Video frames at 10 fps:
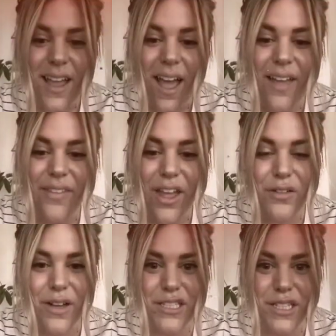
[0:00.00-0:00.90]
And then you
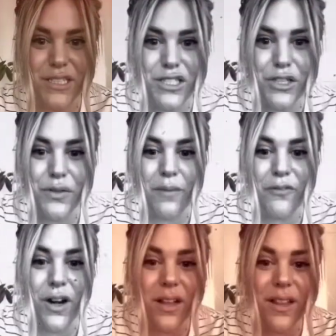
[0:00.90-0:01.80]
can just do them
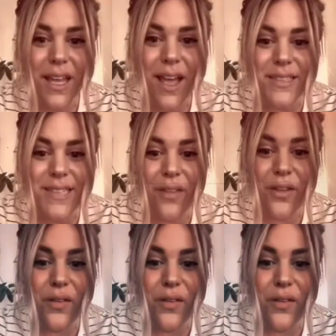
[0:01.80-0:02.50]
vertically and download